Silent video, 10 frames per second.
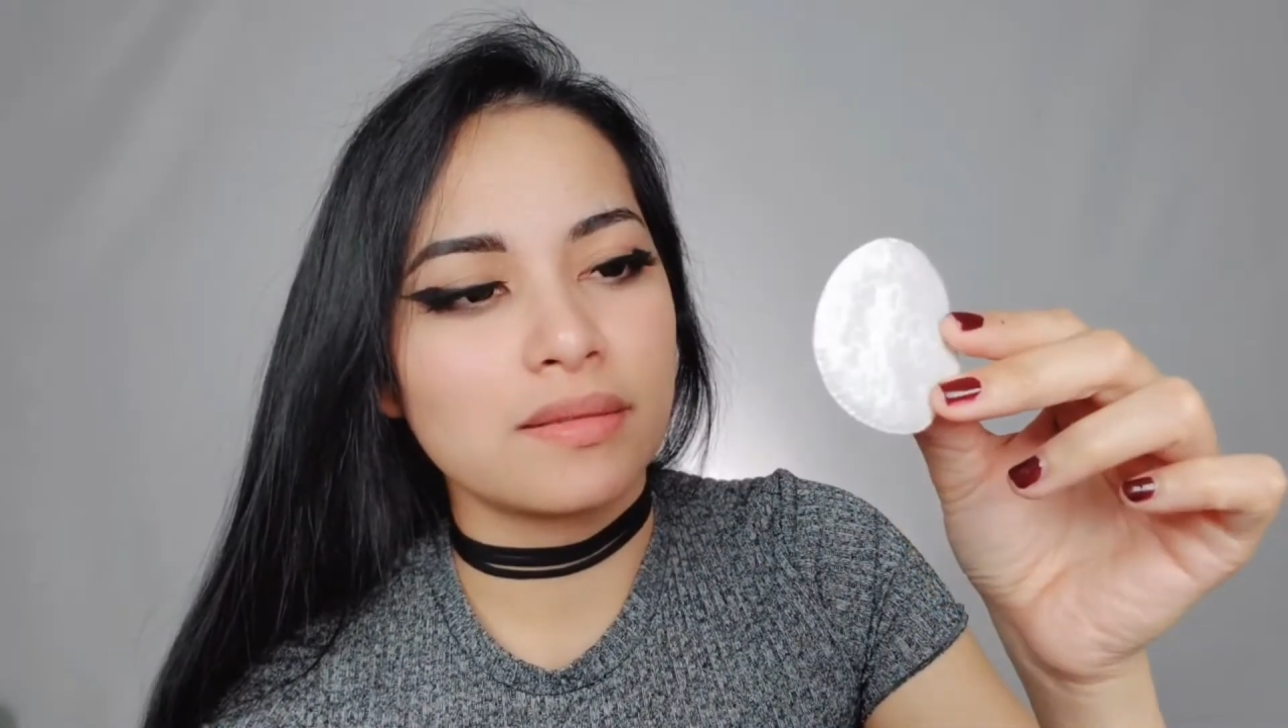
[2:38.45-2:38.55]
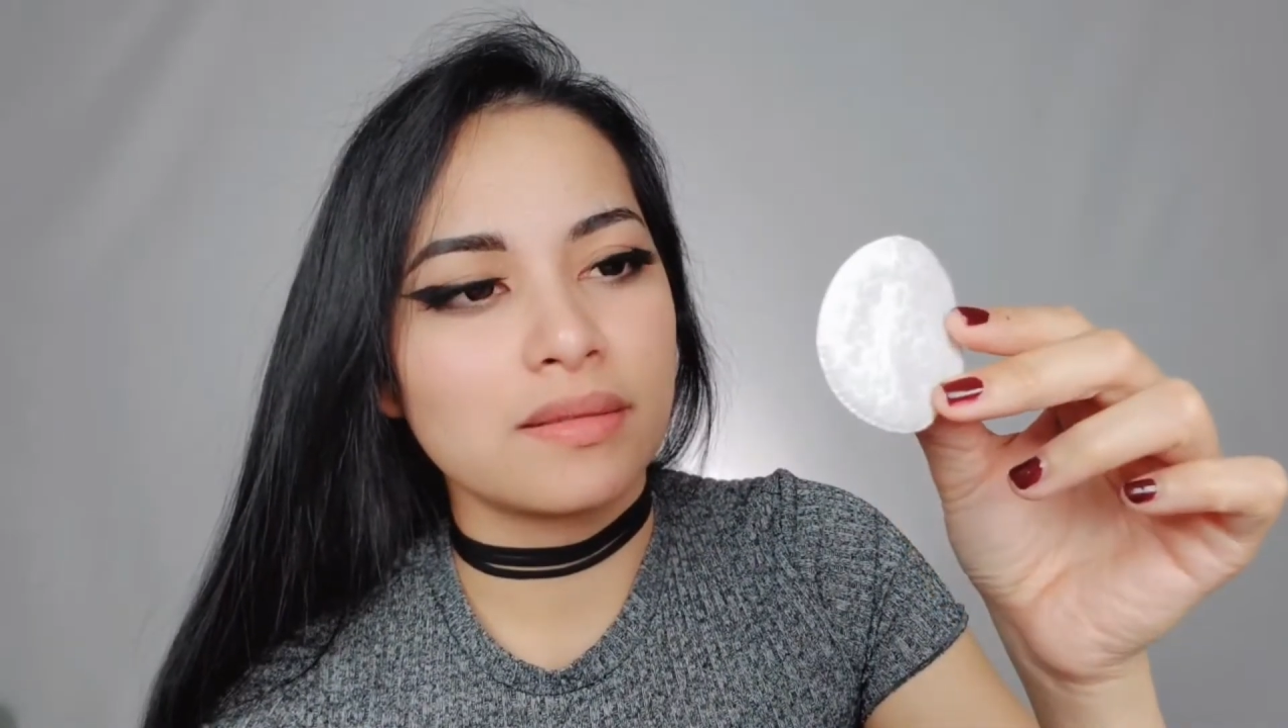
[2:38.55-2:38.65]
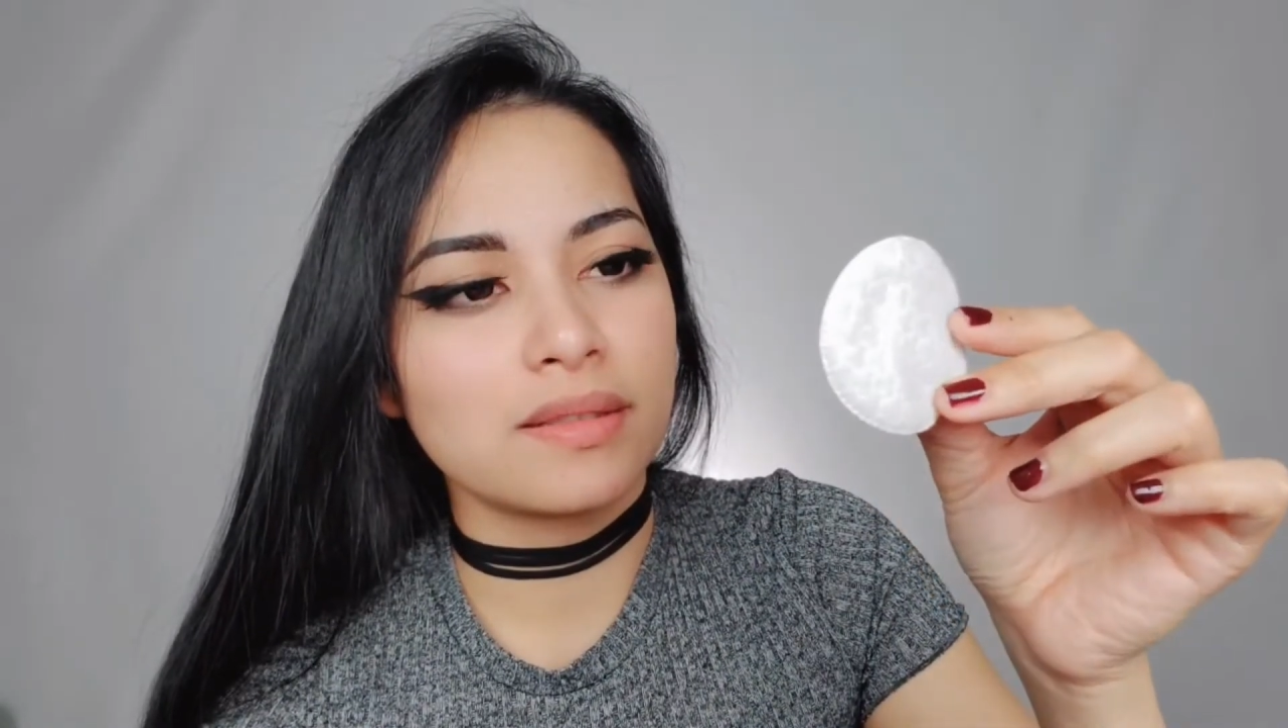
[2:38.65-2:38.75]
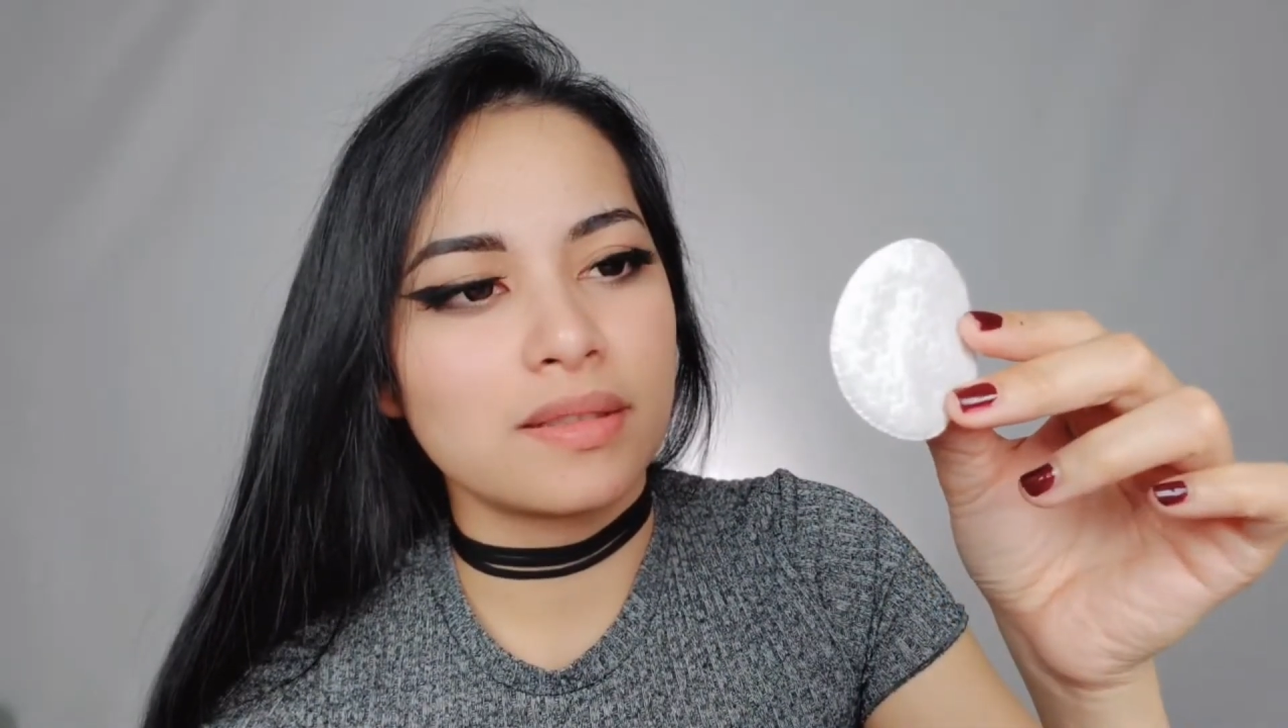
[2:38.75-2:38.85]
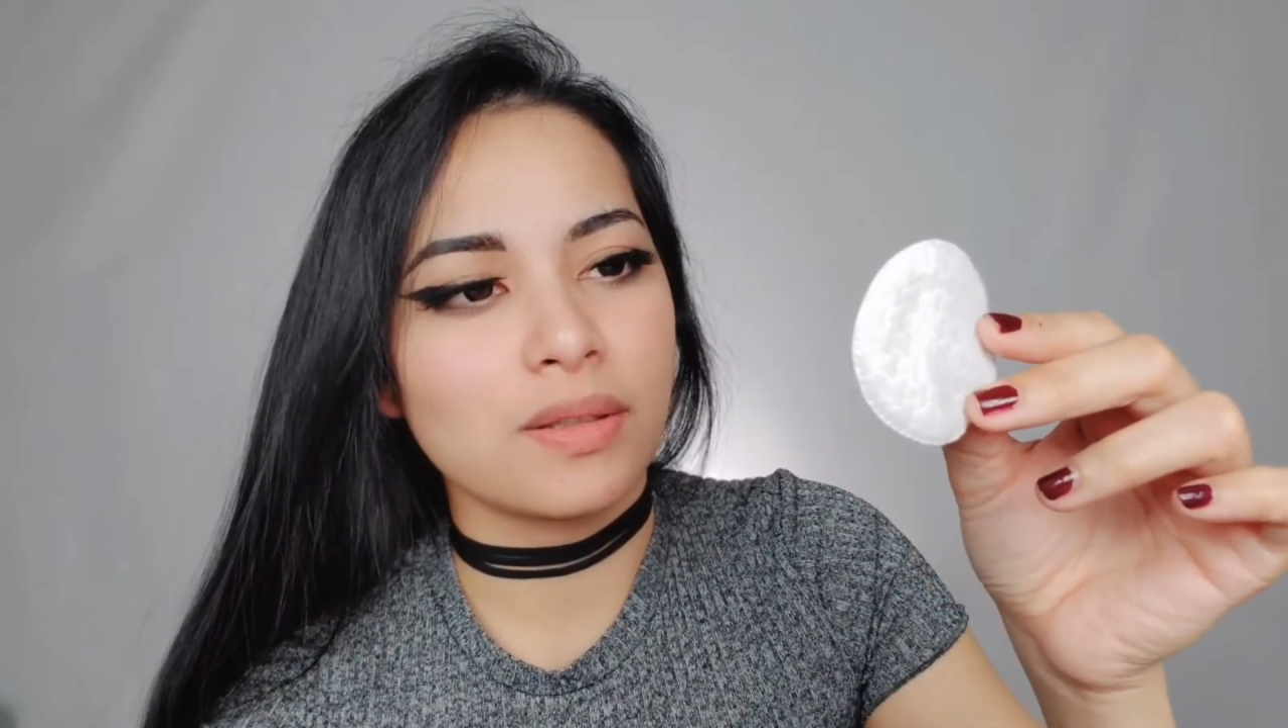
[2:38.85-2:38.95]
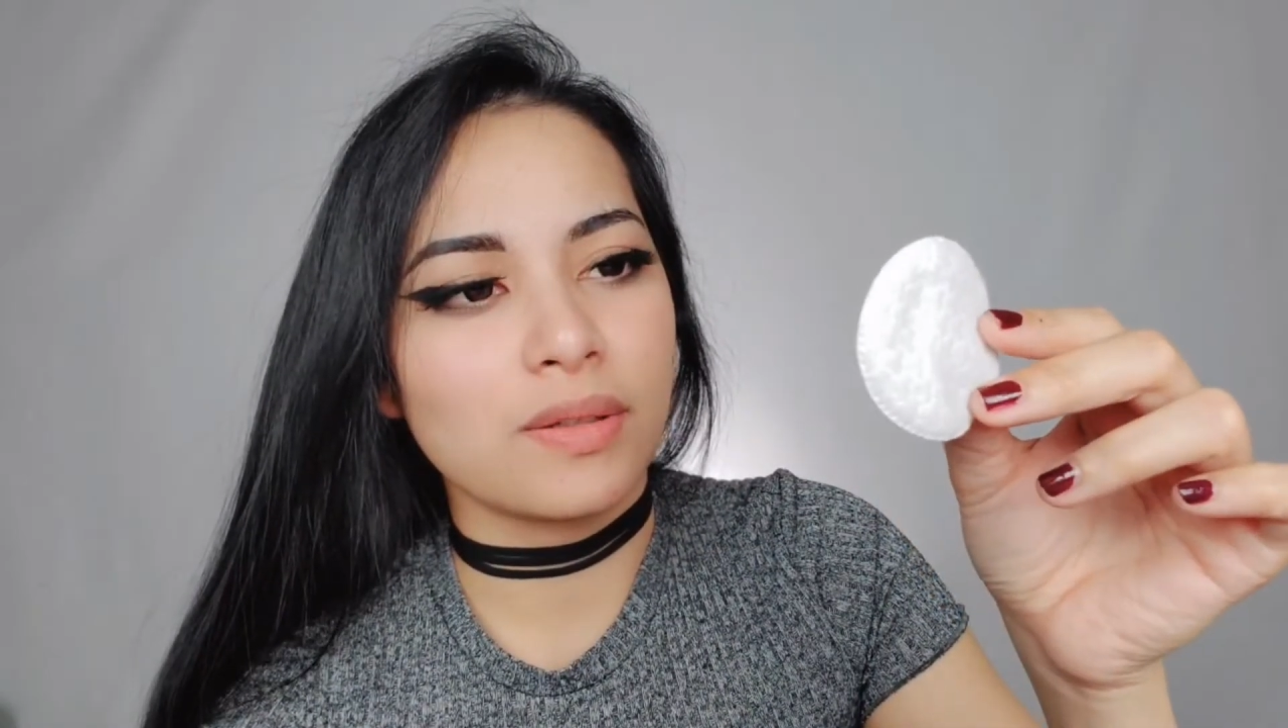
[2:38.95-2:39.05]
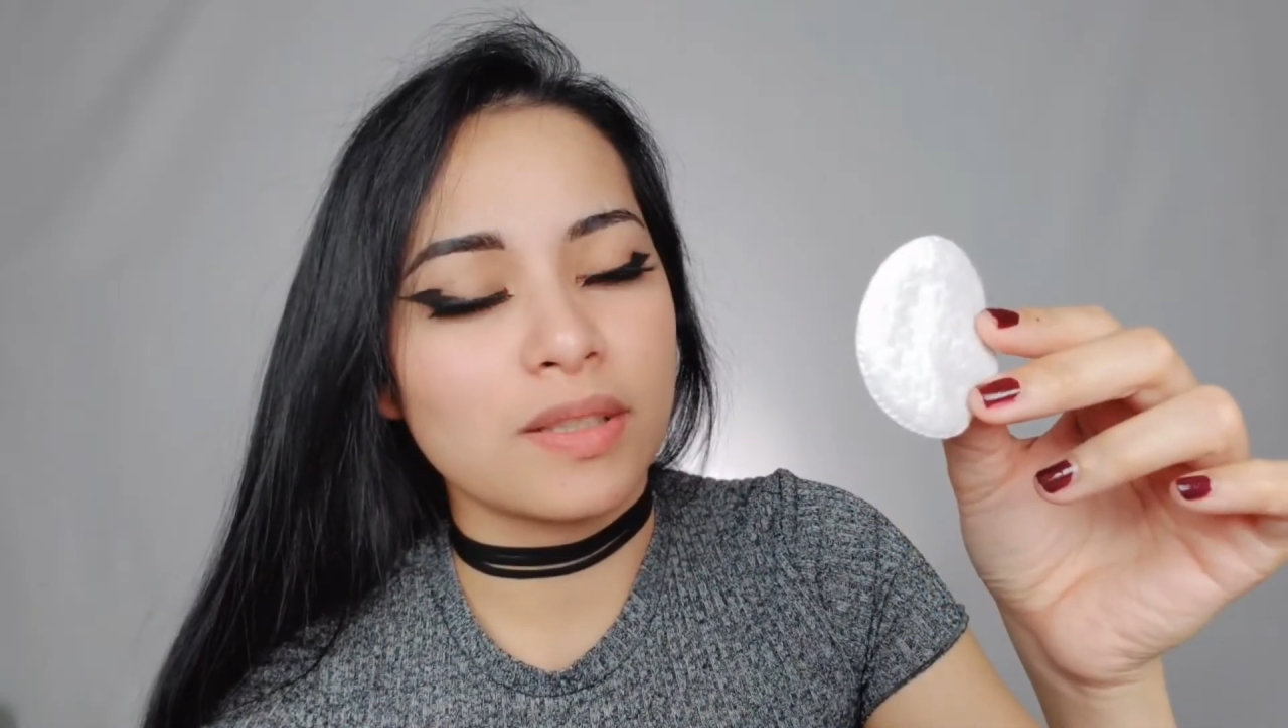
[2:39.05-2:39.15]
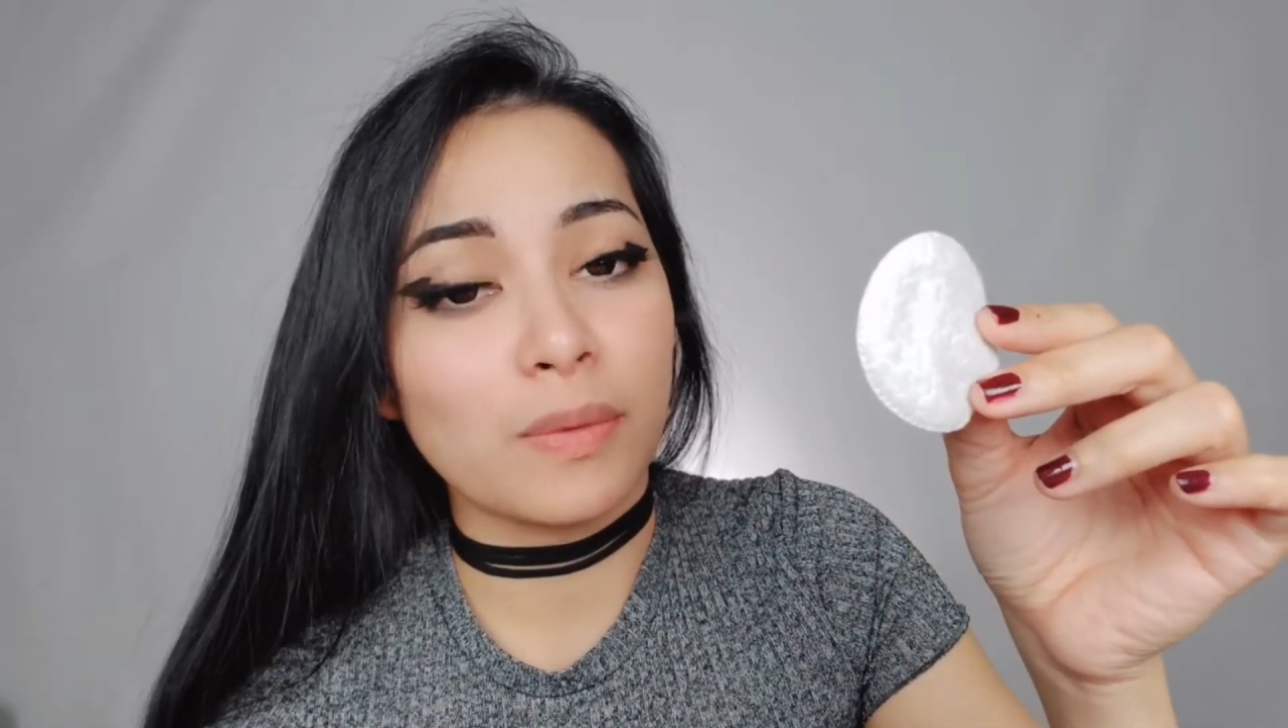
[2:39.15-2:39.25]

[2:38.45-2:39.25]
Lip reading: so that's